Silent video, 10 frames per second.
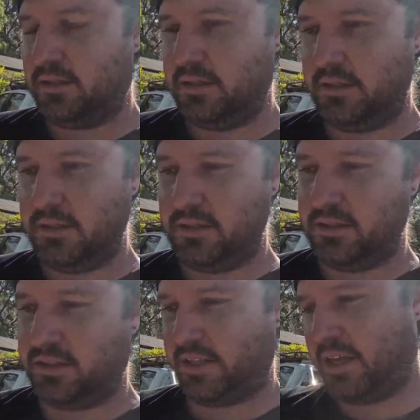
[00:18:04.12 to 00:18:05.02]
oh,
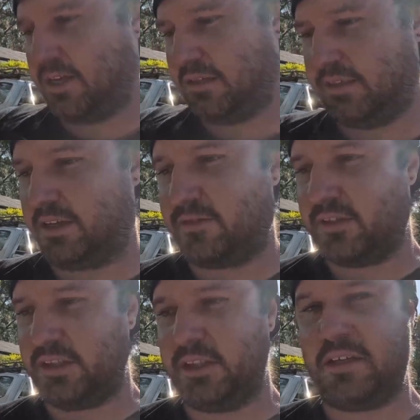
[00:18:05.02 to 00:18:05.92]
didn't see that, I'm going to have
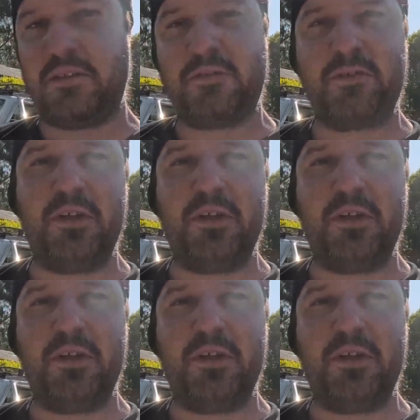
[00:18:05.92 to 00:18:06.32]
to clean that off.